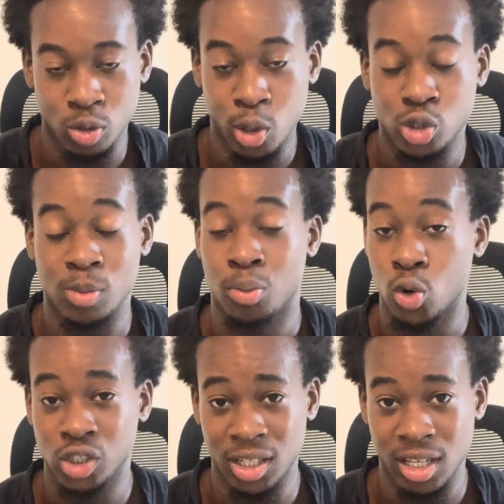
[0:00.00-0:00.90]
most
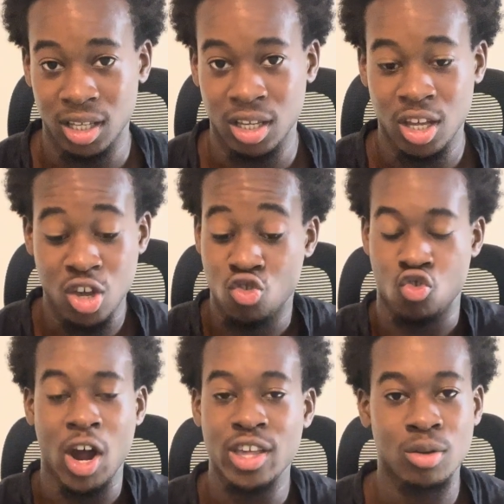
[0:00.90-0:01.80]
importantly.
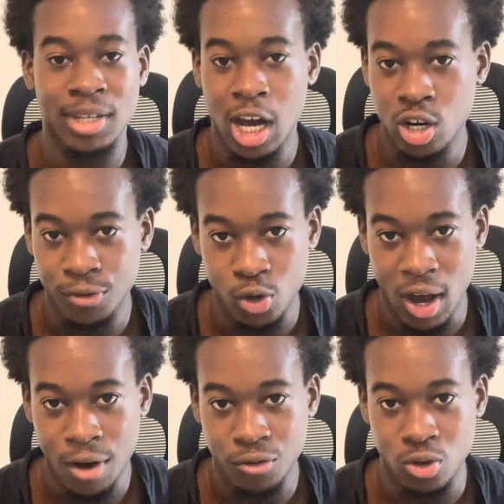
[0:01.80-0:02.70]
Write them down if you
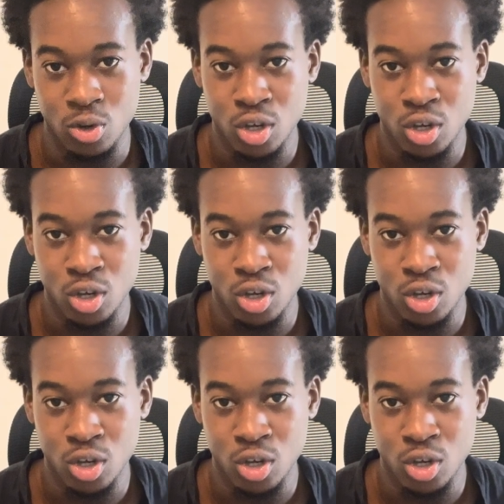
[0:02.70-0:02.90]
have to.